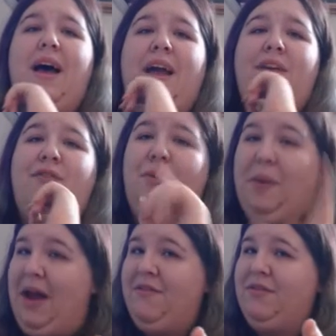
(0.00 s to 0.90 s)
if you
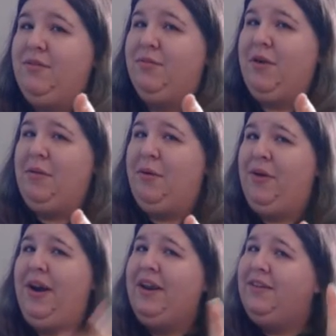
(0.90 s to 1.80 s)
haven't subscribed
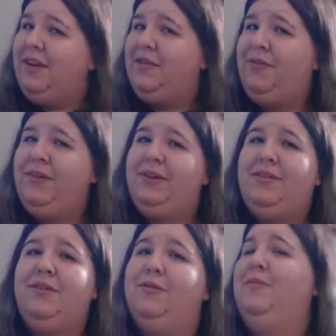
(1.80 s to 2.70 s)
already, definitely do,